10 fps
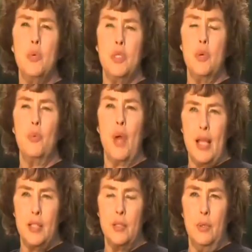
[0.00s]
was a
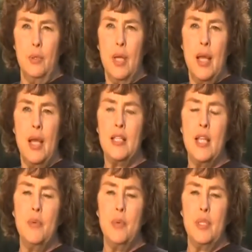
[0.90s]
rascal as
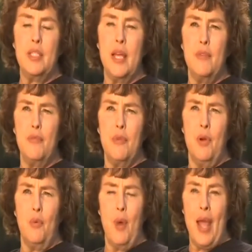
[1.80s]
he would say, for
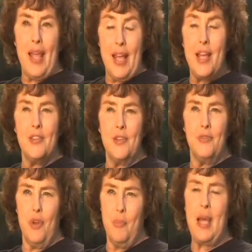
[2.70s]
a rank heathen
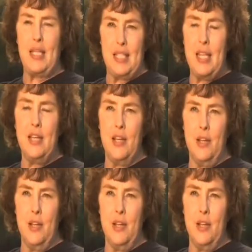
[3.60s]
for about 10